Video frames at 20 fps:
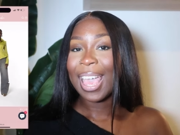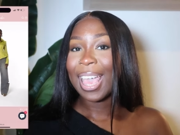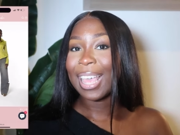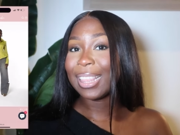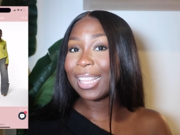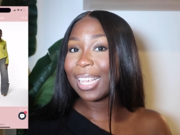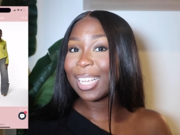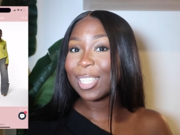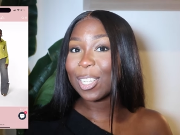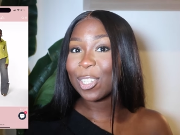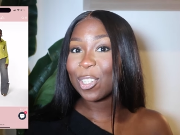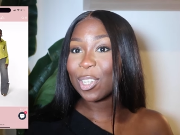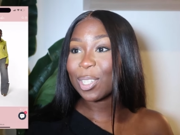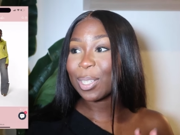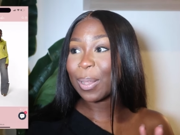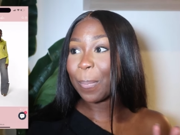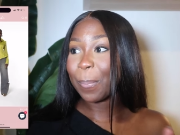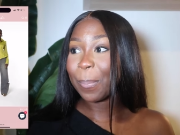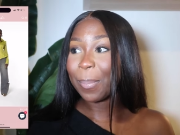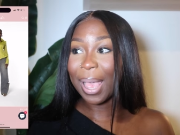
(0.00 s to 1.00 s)
And these are just
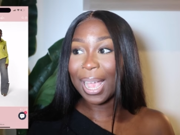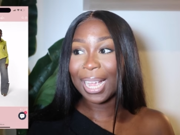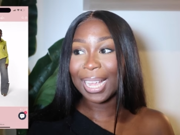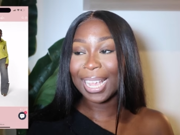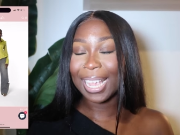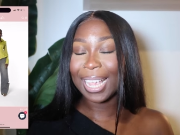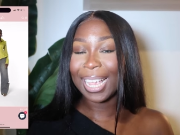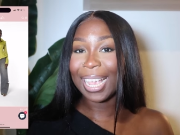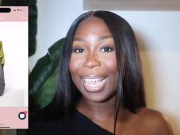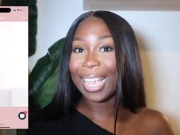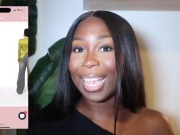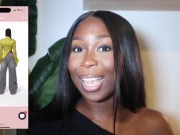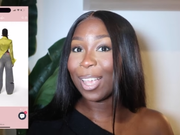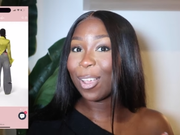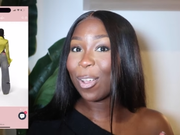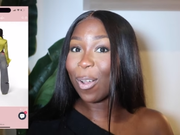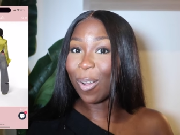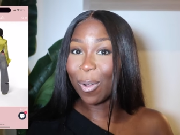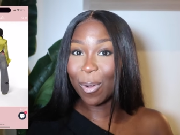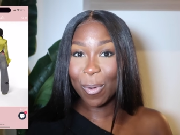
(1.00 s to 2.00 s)
some baggy,
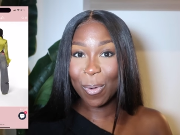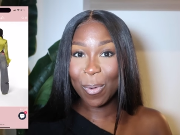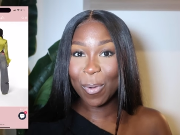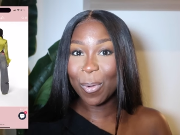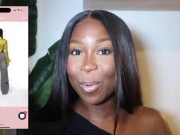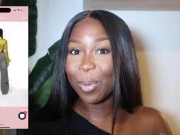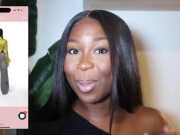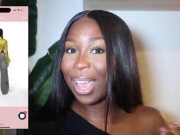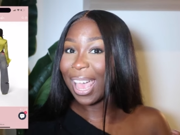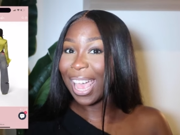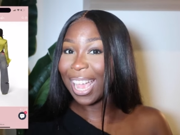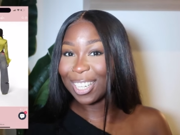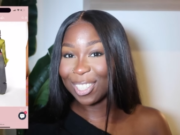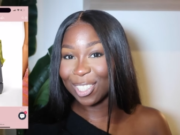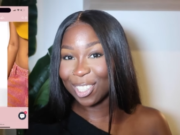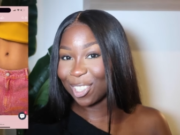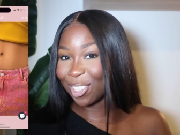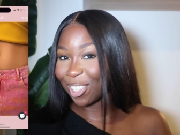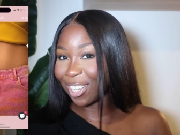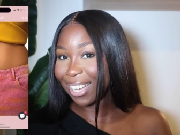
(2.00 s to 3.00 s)
cool,
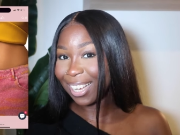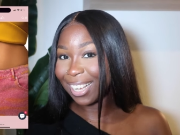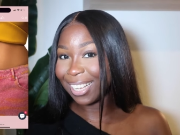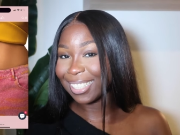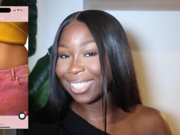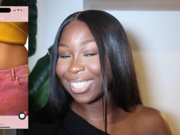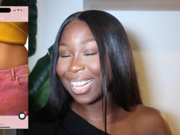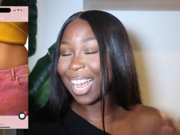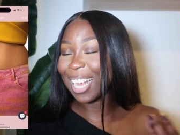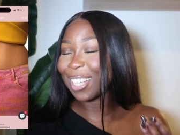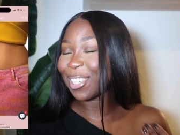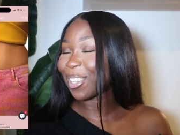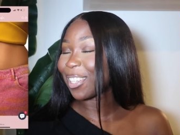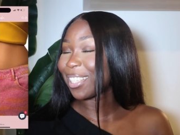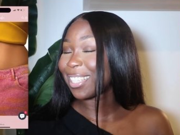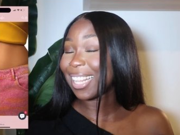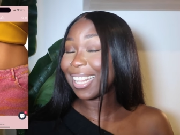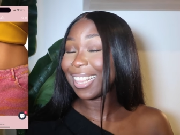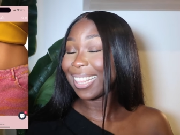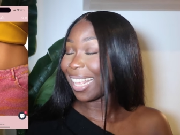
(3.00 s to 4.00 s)
edgy jeans that I
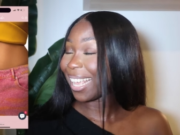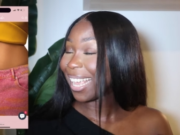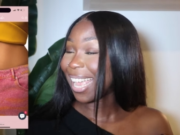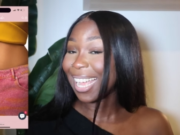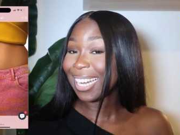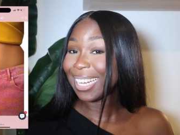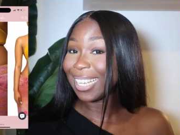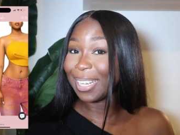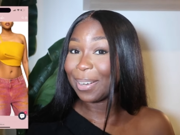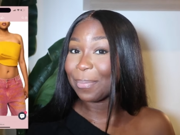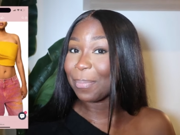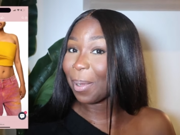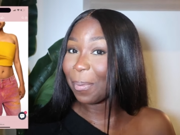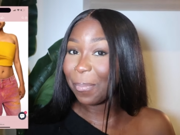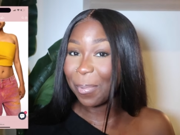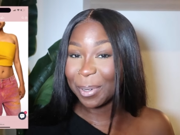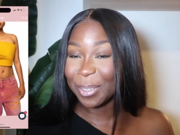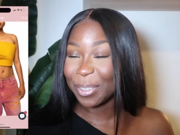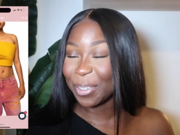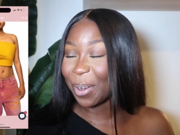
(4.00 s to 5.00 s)
just think I needed my
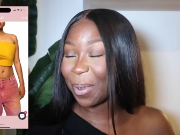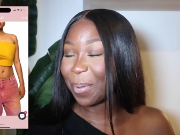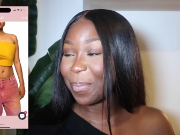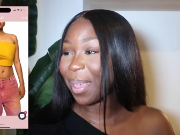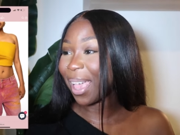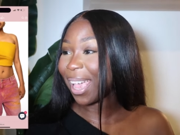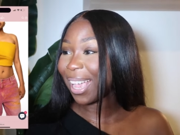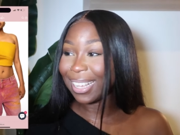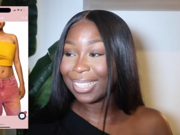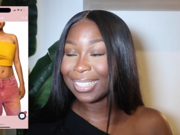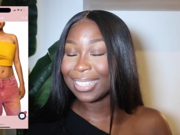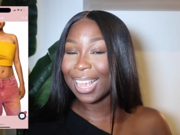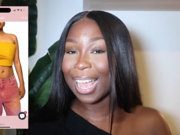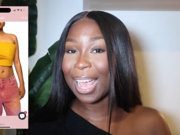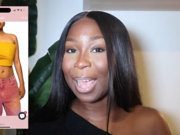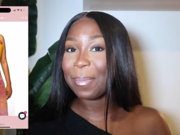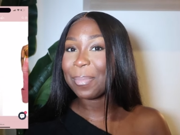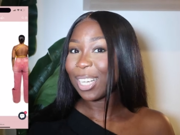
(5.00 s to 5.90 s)
wardrobe ASAP.